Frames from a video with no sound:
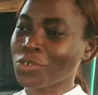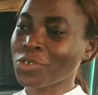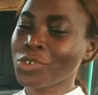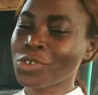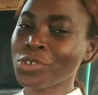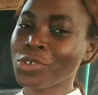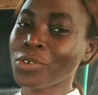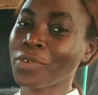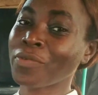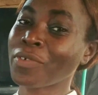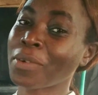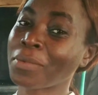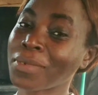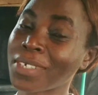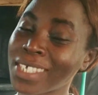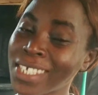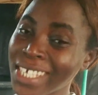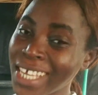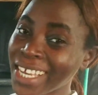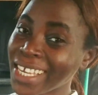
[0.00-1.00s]
So from the
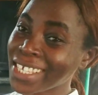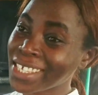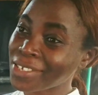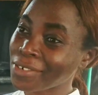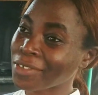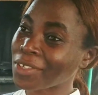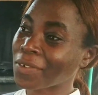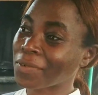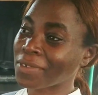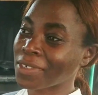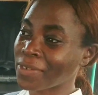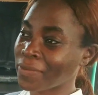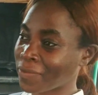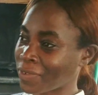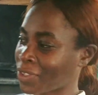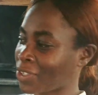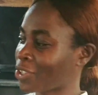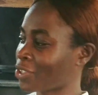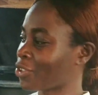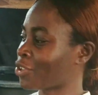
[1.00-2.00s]
title of this
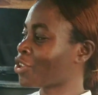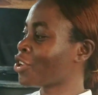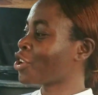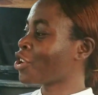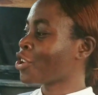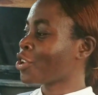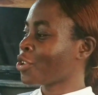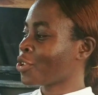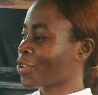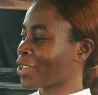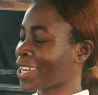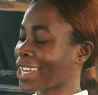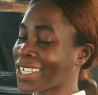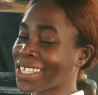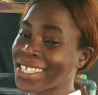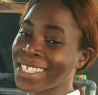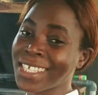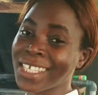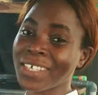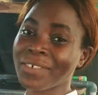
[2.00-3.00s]
video, you
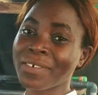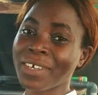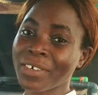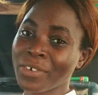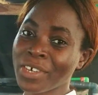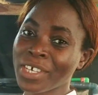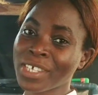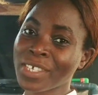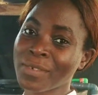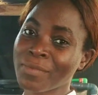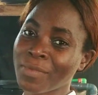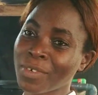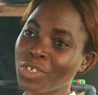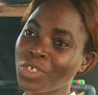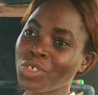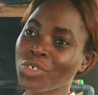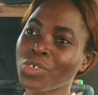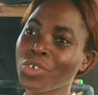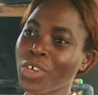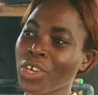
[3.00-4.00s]
can see we're going to be
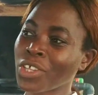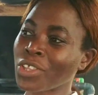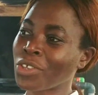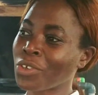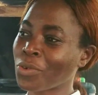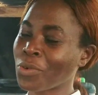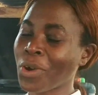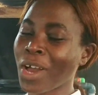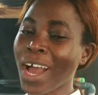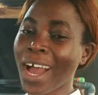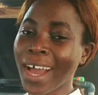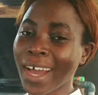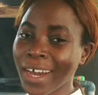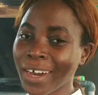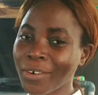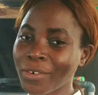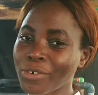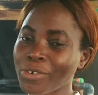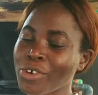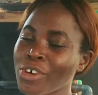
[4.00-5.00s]
showing you
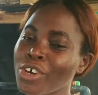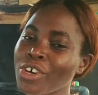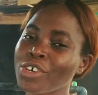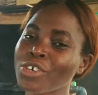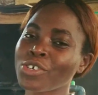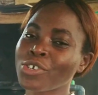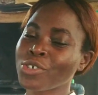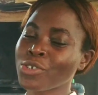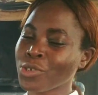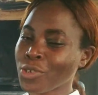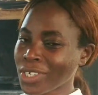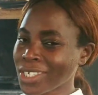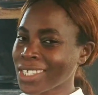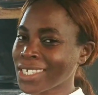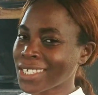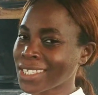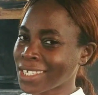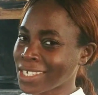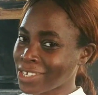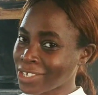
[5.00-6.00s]
how
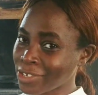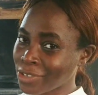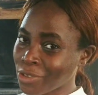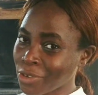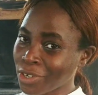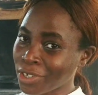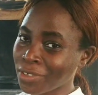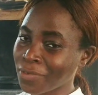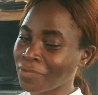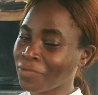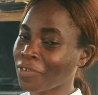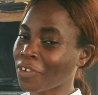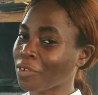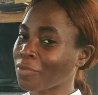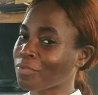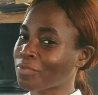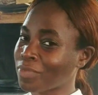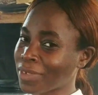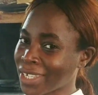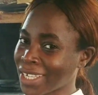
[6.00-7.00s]
sorting is done
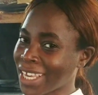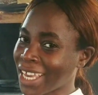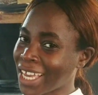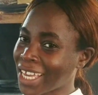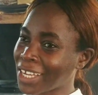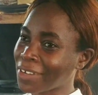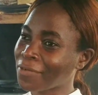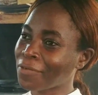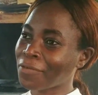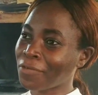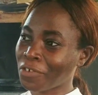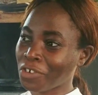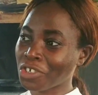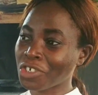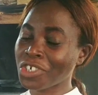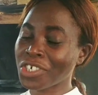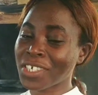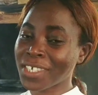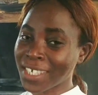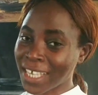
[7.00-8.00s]
for bigger
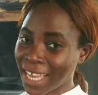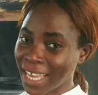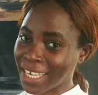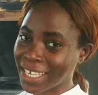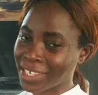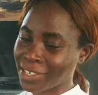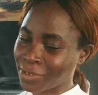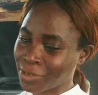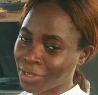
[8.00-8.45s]
fish size.